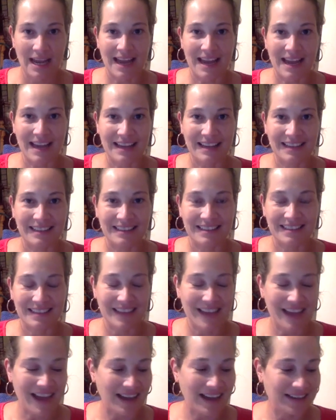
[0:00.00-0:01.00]
and
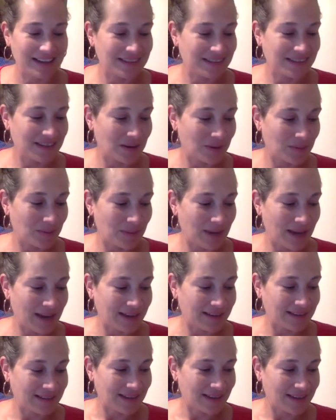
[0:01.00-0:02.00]
add some
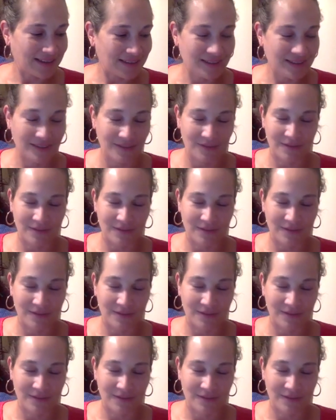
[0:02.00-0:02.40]
excess